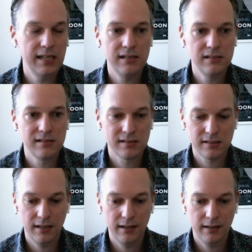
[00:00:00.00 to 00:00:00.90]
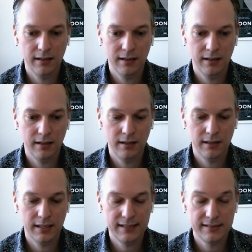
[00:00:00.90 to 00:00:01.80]
is
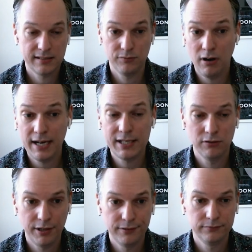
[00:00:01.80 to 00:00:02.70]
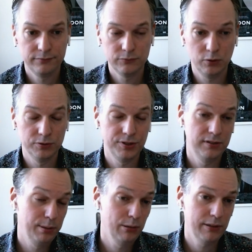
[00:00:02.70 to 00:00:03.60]
to write your own or to
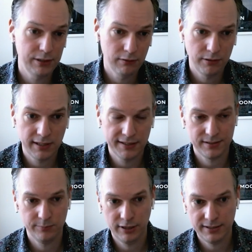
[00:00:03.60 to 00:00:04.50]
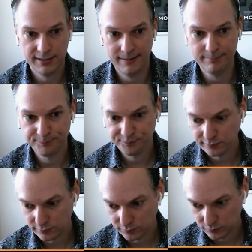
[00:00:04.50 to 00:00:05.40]
deploy your own custom runtime
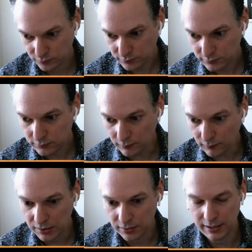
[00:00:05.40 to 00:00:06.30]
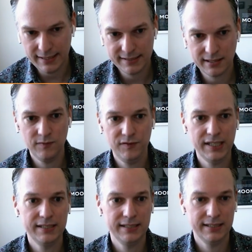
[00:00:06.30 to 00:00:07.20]
that is
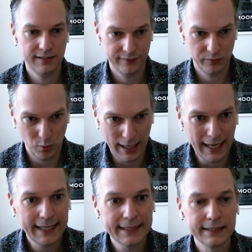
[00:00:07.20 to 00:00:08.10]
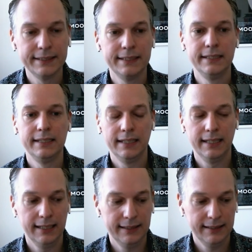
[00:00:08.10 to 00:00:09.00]
configured in a different way,
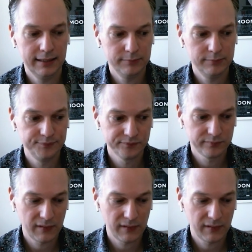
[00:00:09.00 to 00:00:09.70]
and